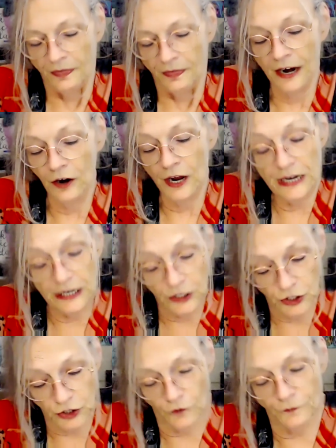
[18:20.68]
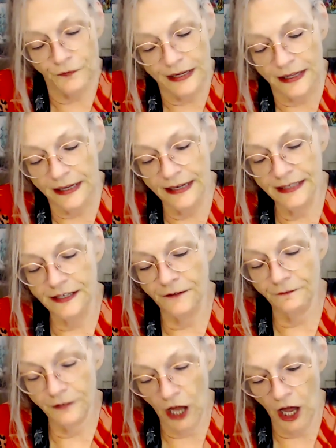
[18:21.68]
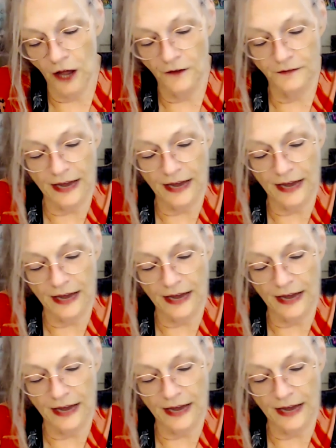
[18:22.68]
Their initial feelings of love